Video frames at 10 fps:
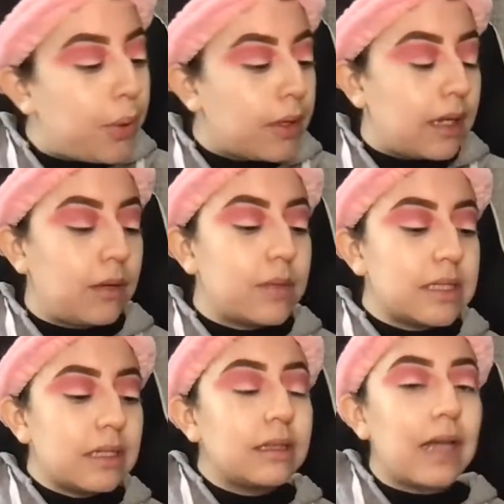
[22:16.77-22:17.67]
he was
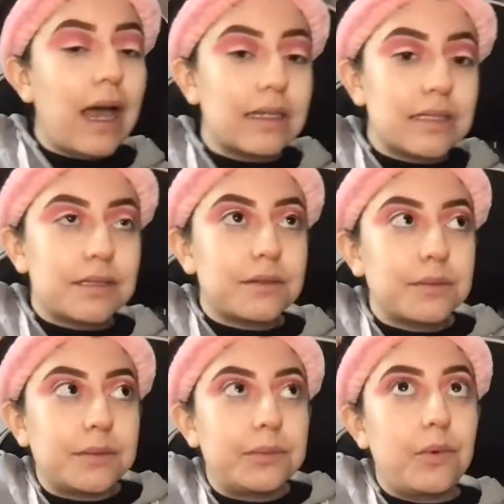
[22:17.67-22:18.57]
the last
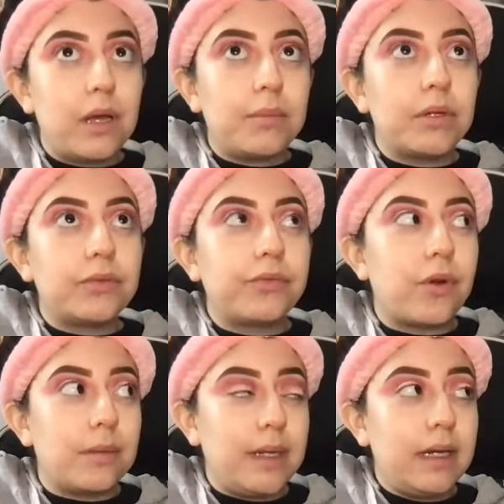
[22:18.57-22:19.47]
one
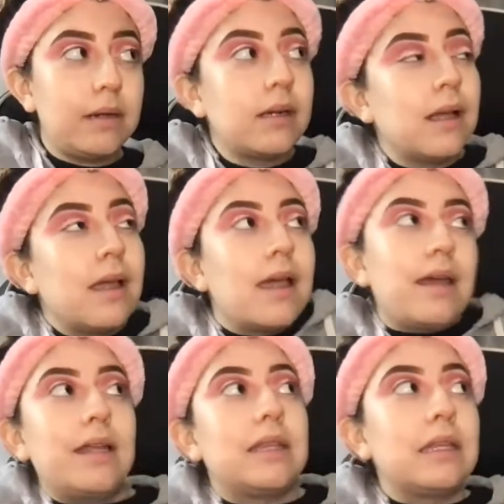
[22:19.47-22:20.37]
performing, and
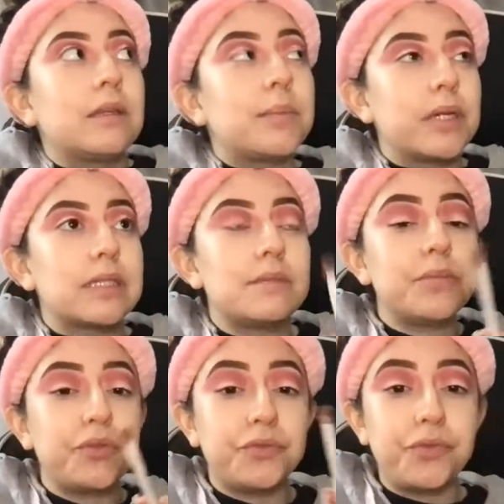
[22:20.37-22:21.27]
I think the person
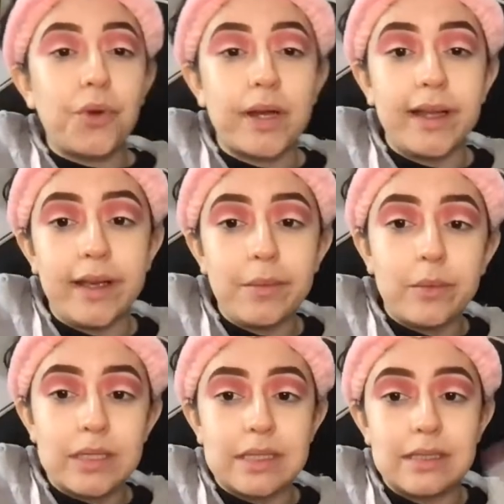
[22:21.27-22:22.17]
before him
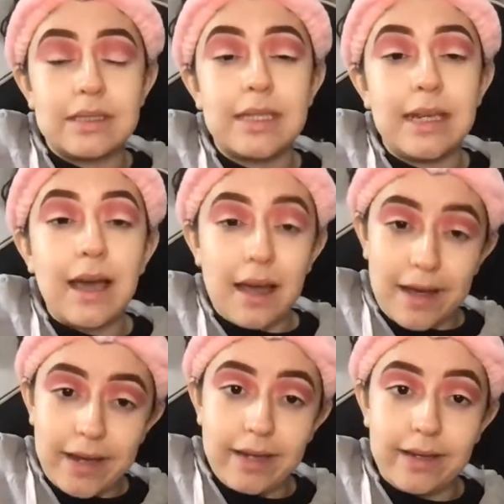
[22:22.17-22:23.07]
was
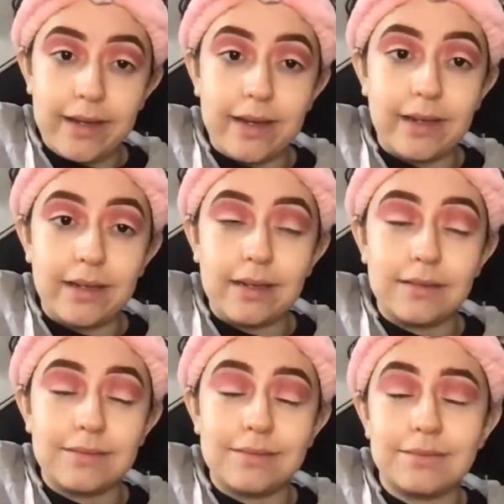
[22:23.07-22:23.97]
T.I., and
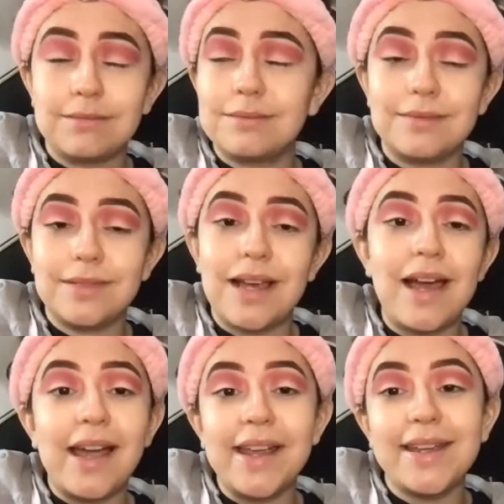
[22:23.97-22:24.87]

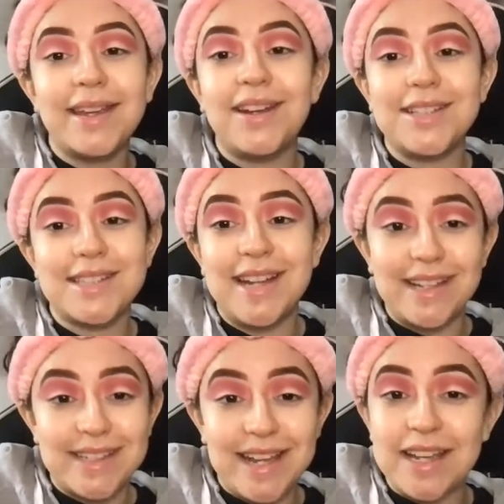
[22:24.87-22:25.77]
I cannot
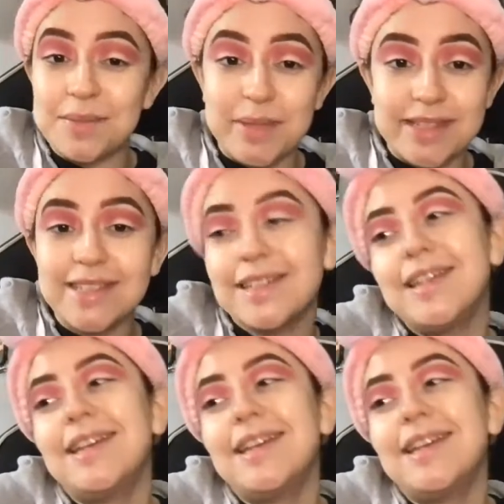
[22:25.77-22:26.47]
stand T.I.'s music.